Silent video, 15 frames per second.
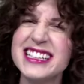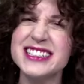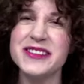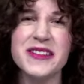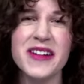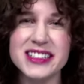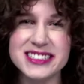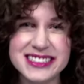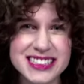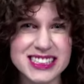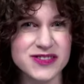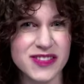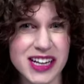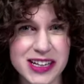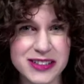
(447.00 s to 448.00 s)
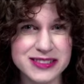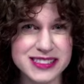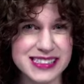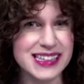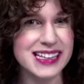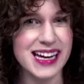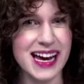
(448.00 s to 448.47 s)
Thanks for watching this video
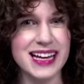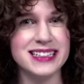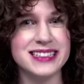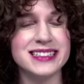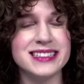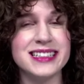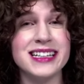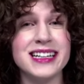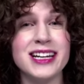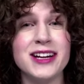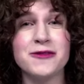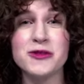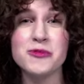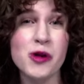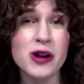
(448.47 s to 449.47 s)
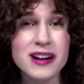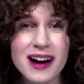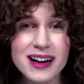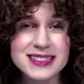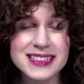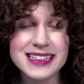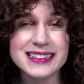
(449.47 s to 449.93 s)
until the end. For more
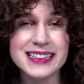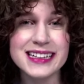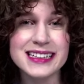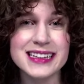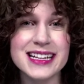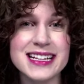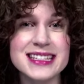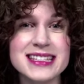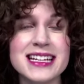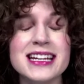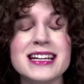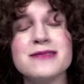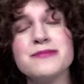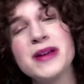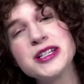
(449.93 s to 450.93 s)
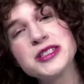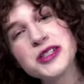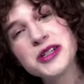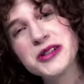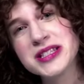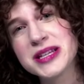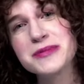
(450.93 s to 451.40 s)
content like this, make
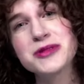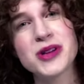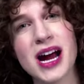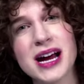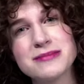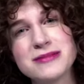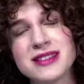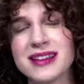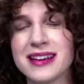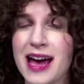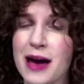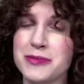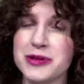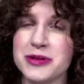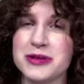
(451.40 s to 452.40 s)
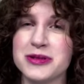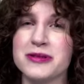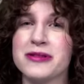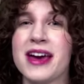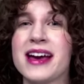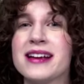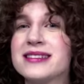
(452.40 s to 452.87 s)
sure you subscribe to the Capsule
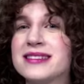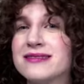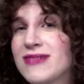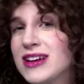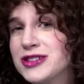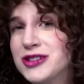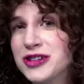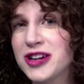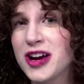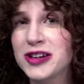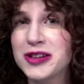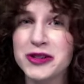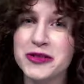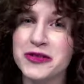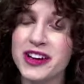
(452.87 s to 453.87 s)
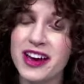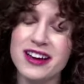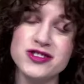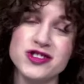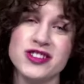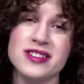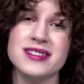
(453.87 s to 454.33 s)
Suitcase and turn on
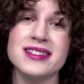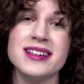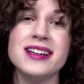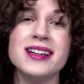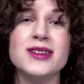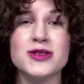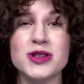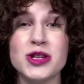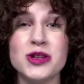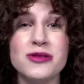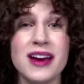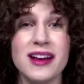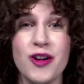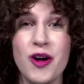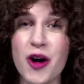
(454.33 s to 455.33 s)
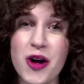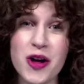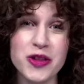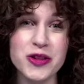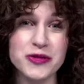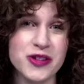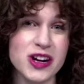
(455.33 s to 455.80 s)
notifications so you get
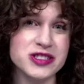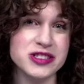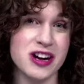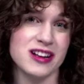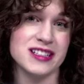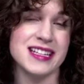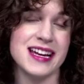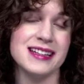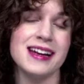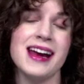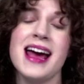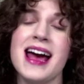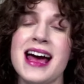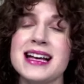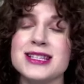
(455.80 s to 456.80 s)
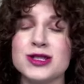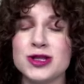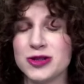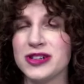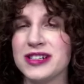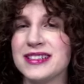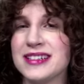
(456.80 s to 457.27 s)
all the fresh content as
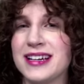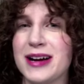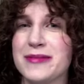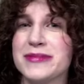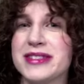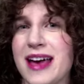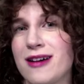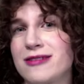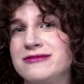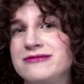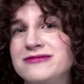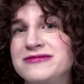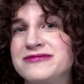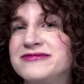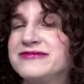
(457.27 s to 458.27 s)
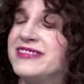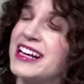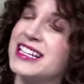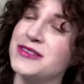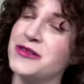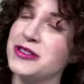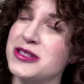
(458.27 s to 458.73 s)
soon as it comes out.
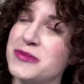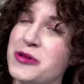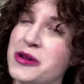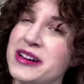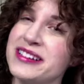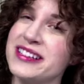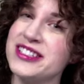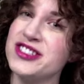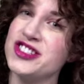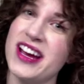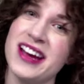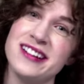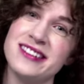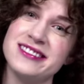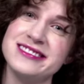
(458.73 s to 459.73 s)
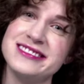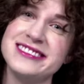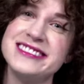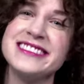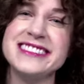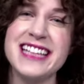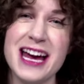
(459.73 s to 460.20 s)
Thanks for supporting this channel.
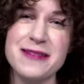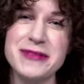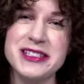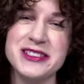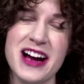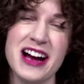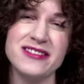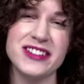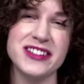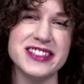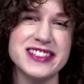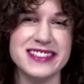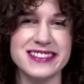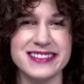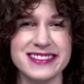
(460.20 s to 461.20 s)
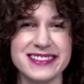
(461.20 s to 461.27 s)
Happy travels!